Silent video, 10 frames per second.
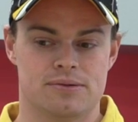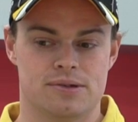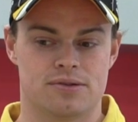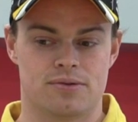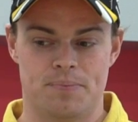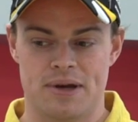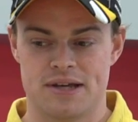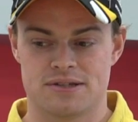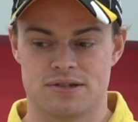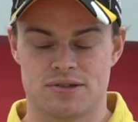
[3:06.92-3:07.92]
with the
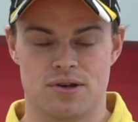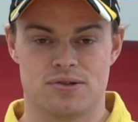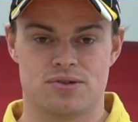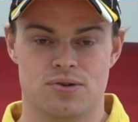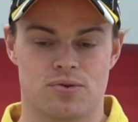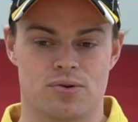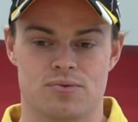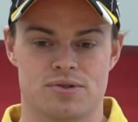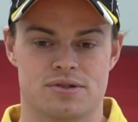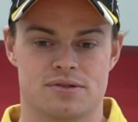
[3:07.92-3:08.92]
repairs to turn 2,
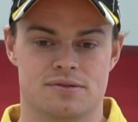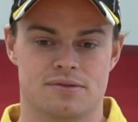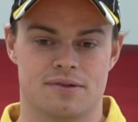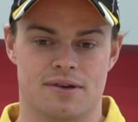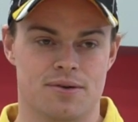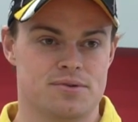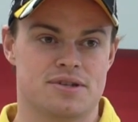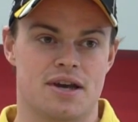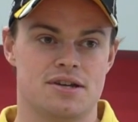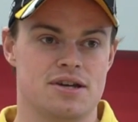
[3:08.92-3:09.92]
it was
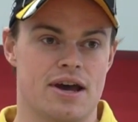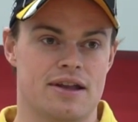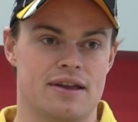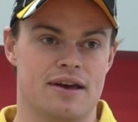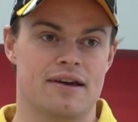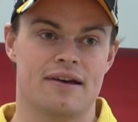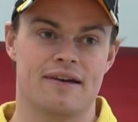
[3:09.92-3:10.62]
sketchy out there.